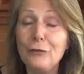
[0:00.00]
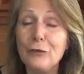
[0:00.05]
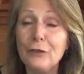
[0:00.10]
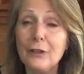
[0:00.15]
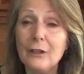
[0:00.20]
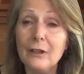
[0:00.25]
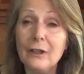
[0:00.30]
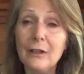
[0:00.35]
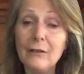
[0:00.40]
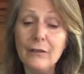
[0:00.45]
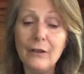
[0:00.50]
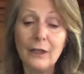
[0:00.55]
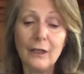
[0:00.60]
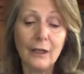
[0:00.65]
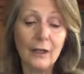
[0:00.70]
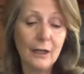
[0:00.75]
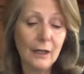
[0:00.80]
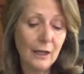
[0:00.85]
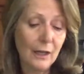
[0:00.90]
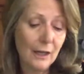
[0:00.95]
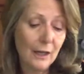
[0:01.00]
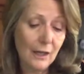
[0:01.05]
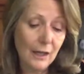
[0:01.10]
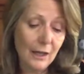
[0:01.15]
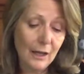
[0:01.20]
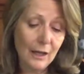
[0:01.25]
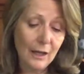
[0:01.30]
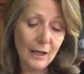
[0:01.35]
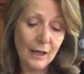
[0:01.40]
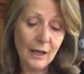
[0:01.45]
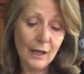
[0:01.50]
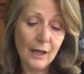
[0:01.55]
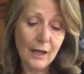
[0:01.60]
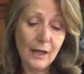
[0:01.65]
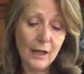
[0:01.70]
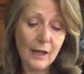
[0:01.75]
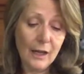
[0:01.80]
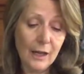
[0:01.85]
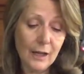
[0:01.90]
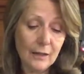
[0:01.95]
Free Living.
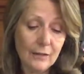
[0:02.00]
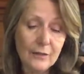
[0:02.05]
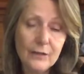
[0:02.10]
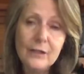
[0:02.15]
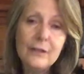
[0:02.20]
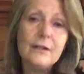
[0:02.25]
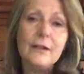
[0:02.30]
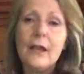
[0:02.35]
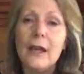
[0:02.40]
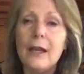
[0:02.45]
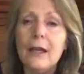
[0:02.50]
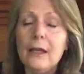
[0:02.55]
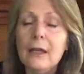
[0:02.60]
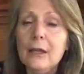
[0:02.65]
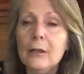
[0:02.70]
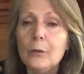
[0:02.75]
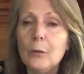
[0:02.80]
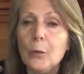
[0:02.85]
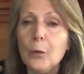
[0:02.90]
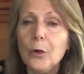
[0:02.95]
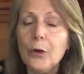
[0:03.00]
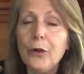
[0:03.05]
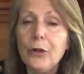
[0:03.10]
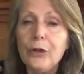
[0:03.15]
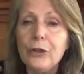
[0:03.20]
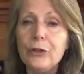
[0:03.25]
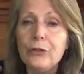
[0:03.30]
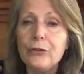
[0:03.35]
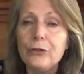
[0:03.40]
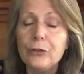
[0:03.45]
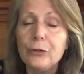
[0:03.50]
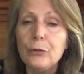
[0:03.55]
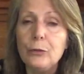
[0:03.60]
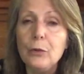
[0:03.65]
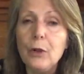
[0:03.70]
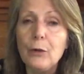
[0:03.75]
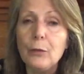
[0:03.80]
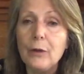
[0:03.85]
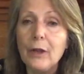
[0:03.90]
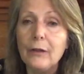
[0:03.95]
And today we're going to do
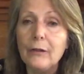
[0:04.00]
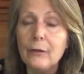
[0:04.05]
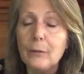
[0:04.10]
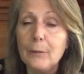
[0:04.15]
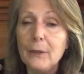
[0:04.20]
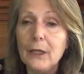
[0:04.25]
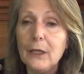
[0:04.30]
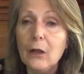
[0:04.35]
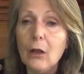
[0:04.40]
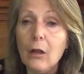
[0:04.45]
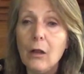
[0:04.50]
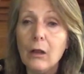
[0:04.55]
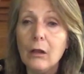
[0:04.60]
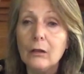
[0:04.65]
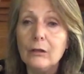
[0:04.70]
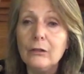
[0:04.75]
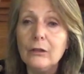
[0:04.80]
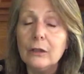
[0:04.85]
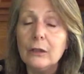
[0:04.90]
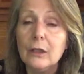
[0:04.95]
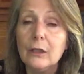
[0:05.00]
a recipe called